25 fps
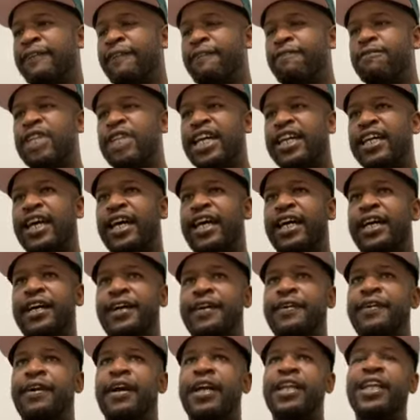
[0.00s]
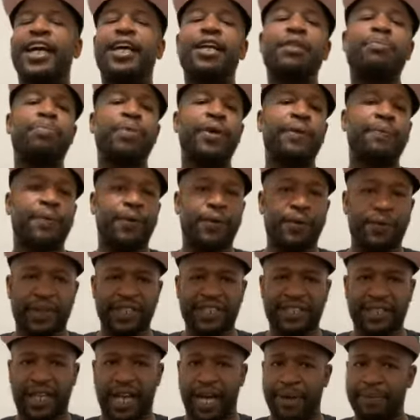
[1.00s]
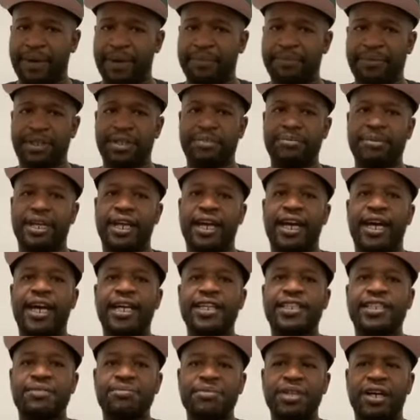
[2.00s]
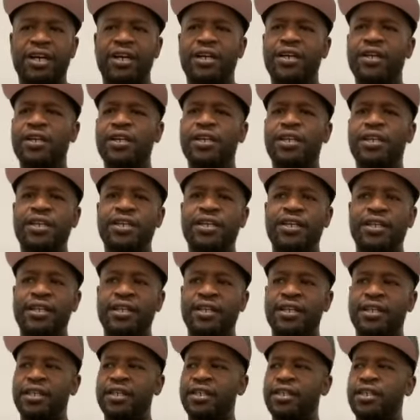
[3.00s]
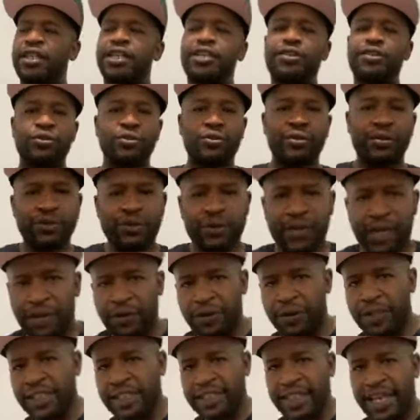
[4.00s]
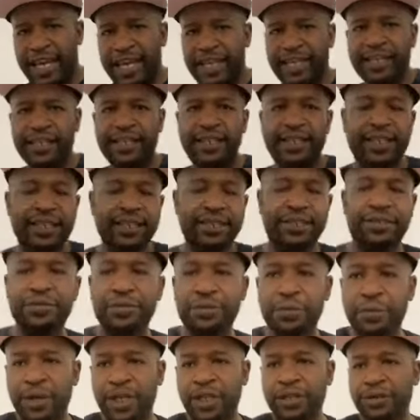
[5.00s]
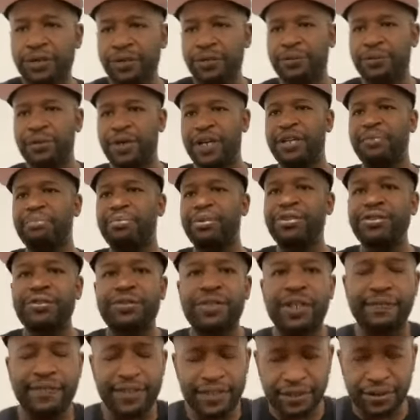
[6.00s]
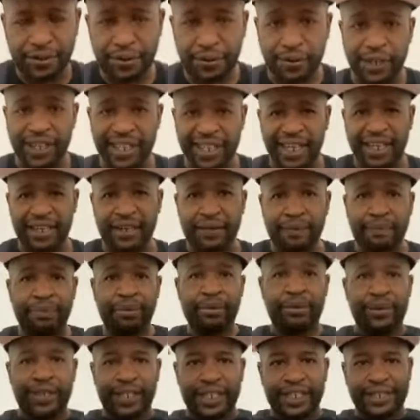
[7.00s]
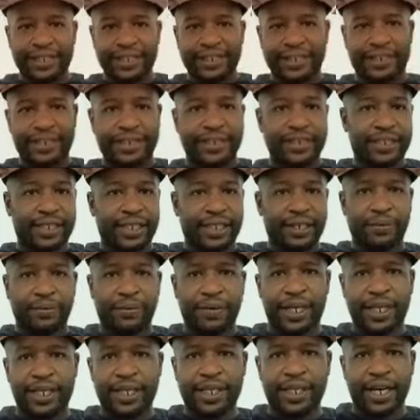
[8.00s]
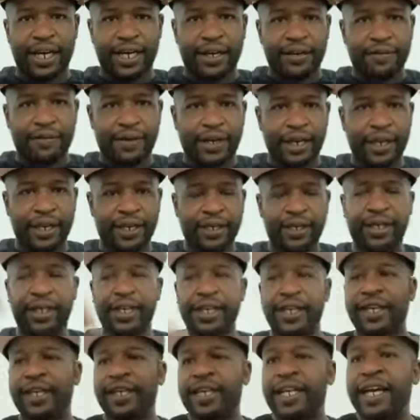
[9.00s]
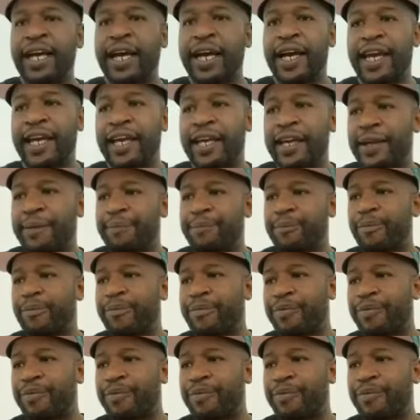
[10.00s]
Like a lot of people always come up to me and ask me, yeah, you got all these accolades, you won, but you never scored a lot of points and whatnot, right? And